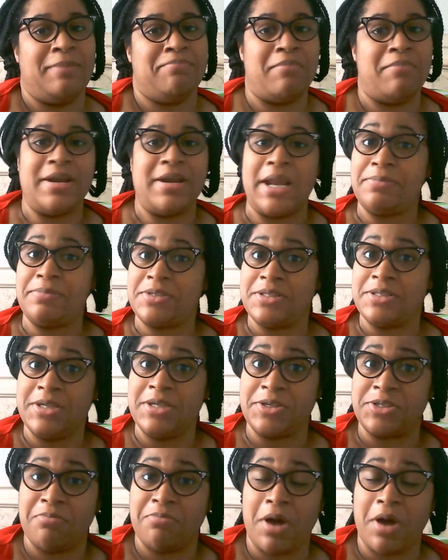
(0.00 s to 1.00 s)
My name is
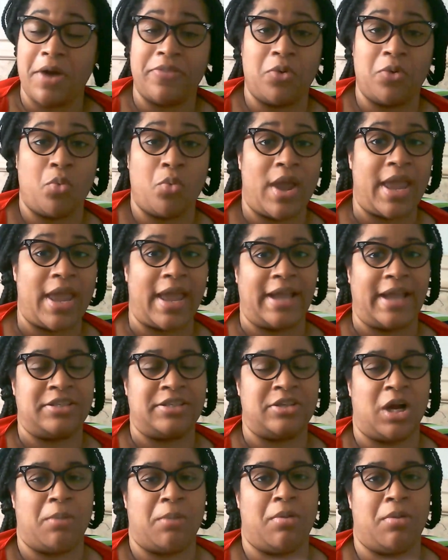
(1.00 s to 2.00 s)
Tanisha, by the way. I
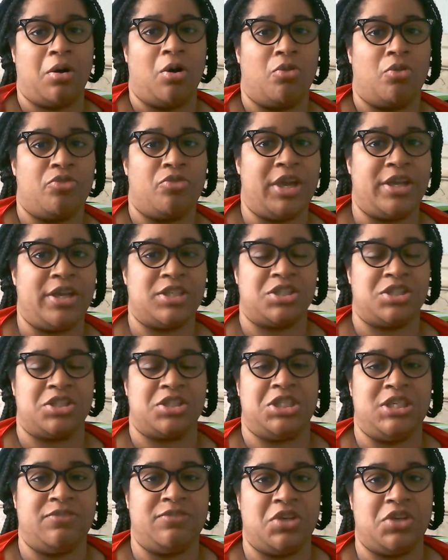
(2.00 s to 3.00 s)
talk about all things
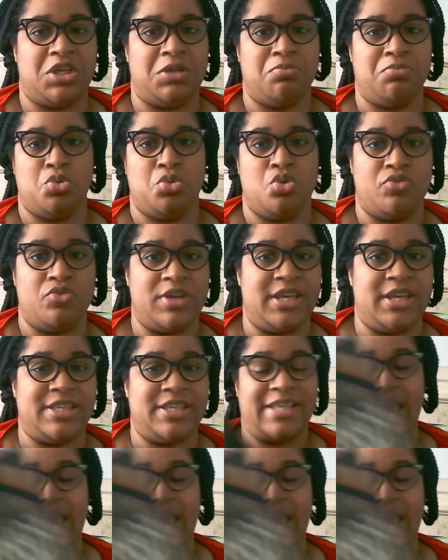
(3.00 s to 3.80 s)
T V, movies,